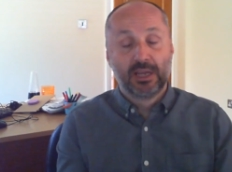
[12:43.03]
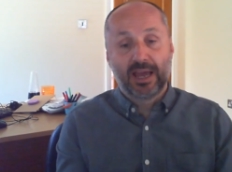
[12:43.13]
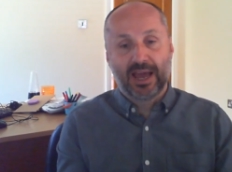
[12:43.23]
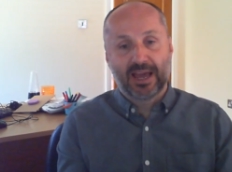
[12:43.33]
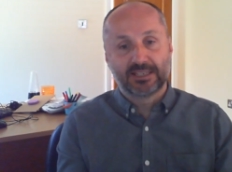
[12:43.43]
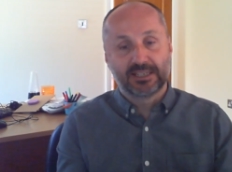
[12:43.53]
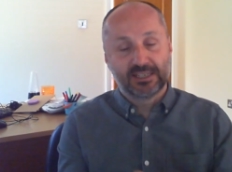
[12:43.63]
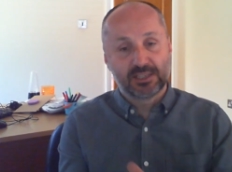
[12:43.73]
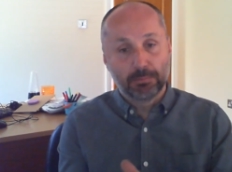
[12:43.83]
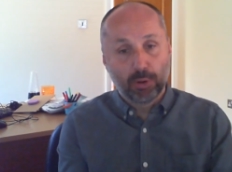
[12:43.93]
and
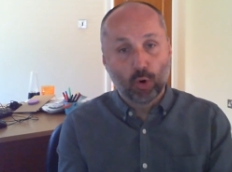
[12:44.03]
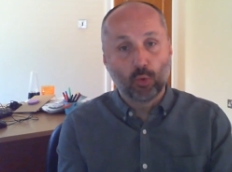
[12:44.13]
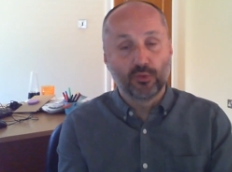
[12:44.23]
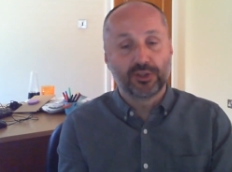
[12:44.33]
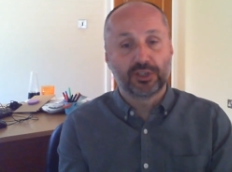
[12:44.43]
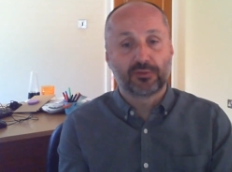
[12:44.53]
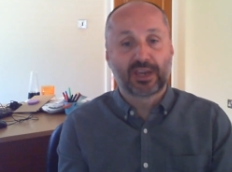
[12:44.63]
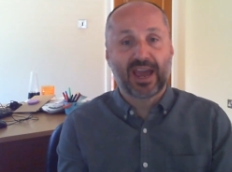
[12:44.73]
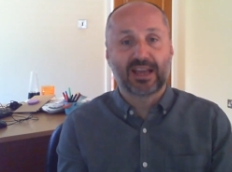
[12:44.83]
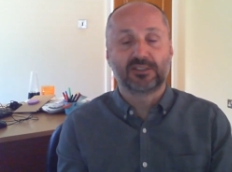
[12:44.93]
it's important that you've
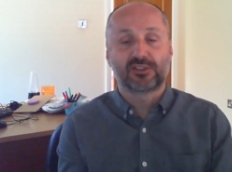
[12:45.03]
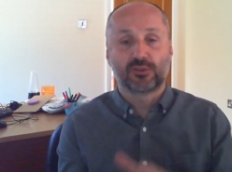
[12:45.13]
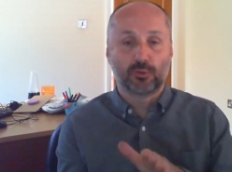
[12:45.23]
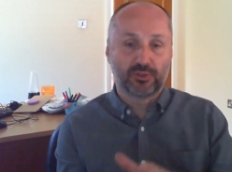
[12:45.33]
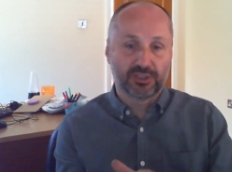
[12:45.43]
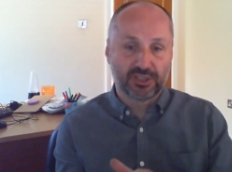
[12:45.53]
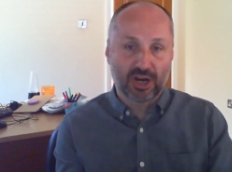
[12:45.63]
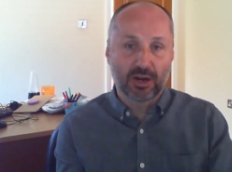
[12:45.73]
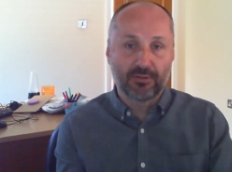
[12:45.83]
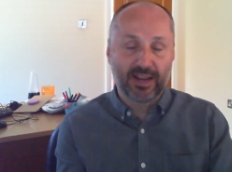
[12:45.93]
cancelled the
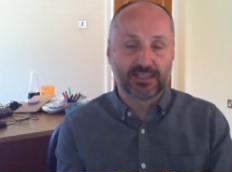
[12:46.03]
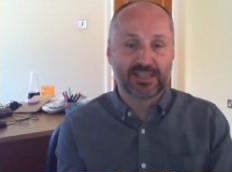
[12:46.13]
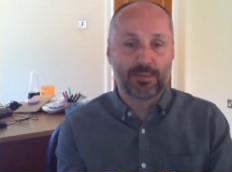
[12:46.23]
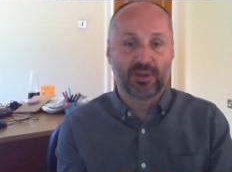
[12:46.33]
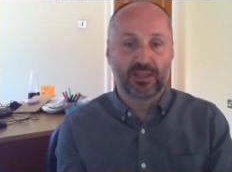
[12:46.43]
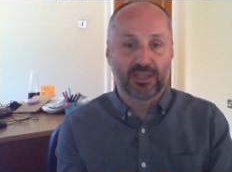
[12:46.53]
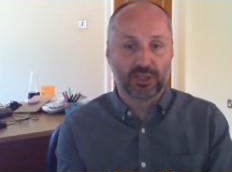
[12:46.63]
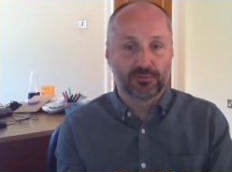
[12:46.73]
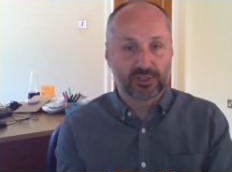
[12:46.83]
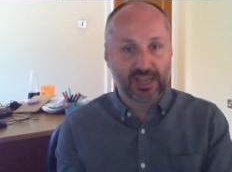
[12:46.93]
direct debit that
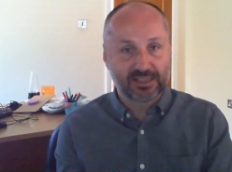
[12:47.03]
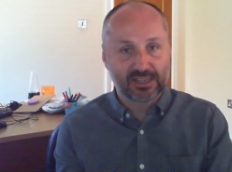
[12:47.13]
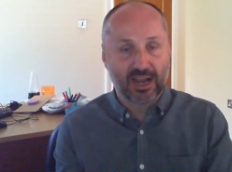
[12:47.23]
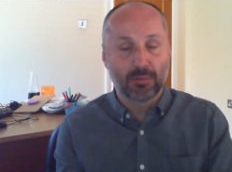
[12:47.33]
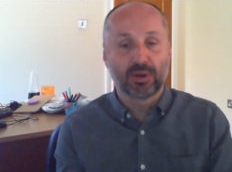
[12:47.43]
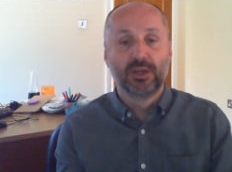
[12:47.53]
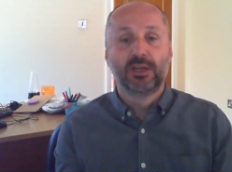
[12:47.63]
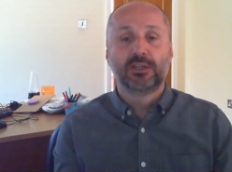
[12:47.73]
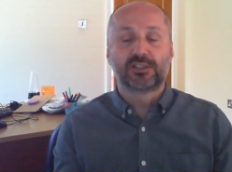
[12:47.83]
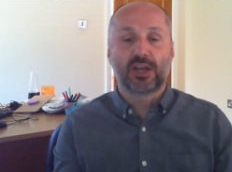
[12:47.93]
you've set up
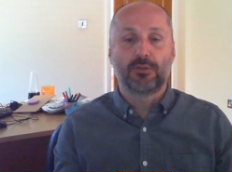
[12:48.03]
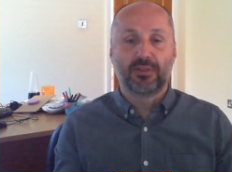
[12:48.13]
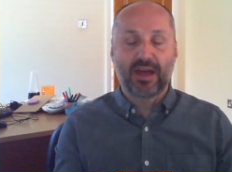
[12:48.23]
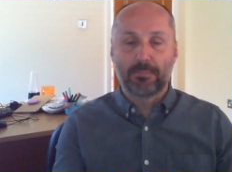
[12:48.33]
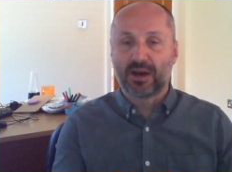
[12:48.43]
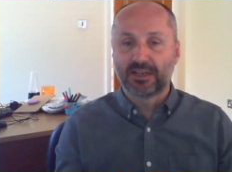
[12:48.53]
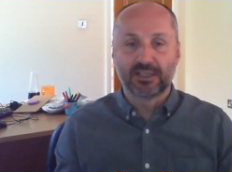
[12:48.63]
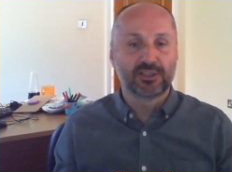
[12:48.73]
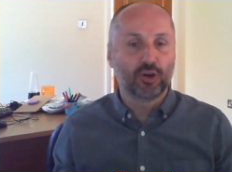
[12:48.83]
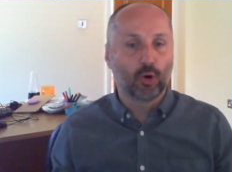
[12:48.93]
so that money
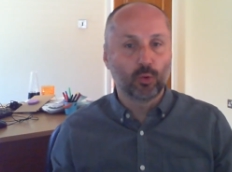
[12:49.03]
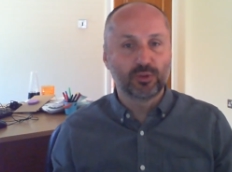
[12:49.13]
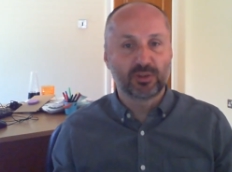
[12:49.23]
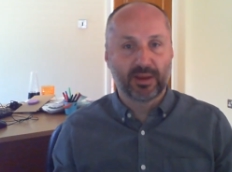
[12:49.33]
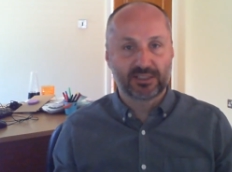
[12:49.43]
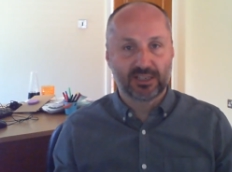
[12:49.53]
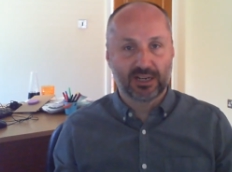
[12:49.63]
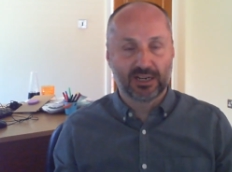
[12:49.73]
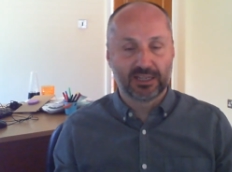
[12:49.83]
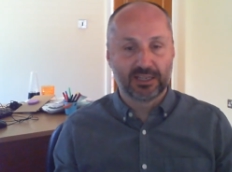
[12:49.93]
is not
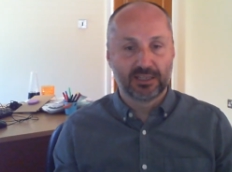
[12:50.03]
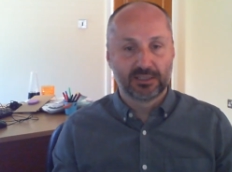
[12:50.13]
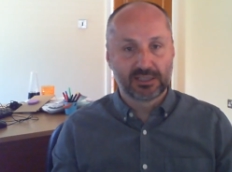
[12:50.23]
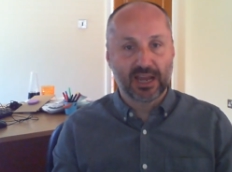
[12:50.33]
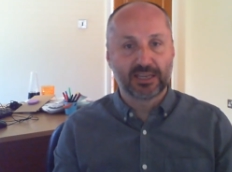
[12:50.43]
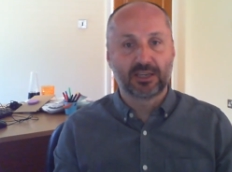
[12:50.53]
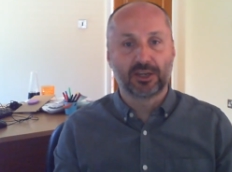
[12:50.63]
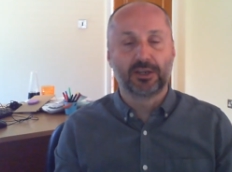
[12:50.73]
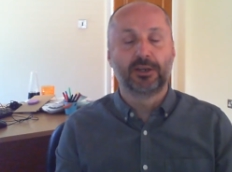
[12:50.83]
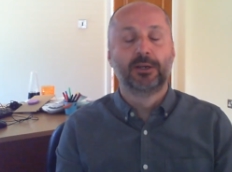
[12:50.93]
automatically
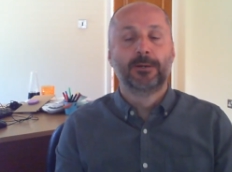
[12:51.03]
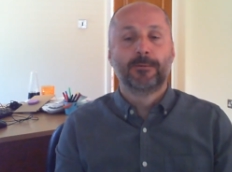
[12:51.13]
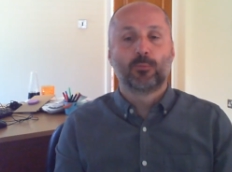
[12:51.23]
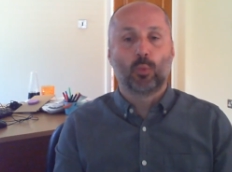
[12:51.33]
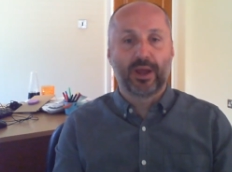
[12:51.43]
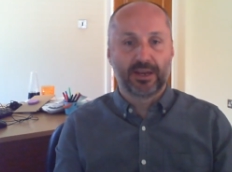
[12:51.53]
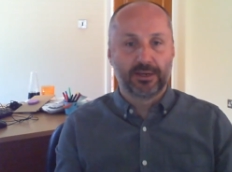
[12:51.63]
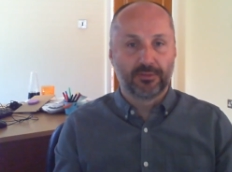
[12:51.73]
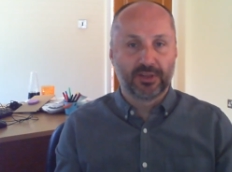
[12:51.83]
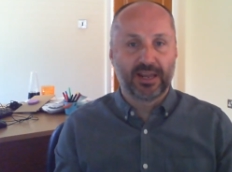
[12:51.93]
taken
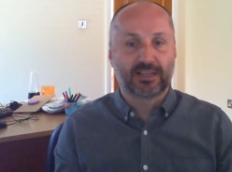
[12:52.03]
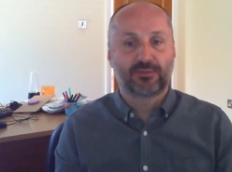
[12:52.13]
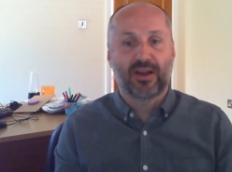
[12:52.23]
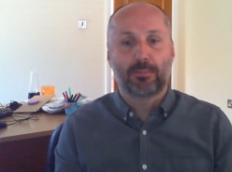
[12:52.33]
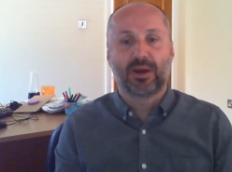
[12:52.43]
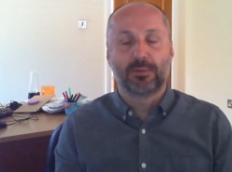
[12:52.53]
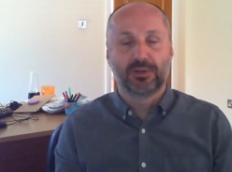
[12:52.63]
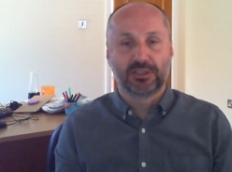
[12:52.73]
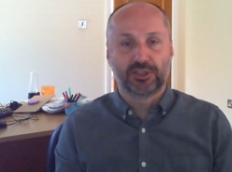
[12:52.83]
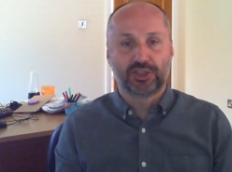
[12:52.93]
when the next VAT payment
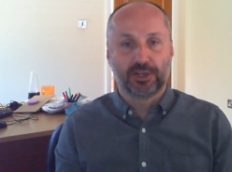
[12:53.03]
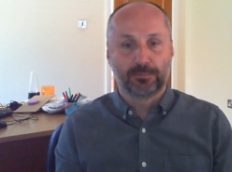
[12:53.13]
is due.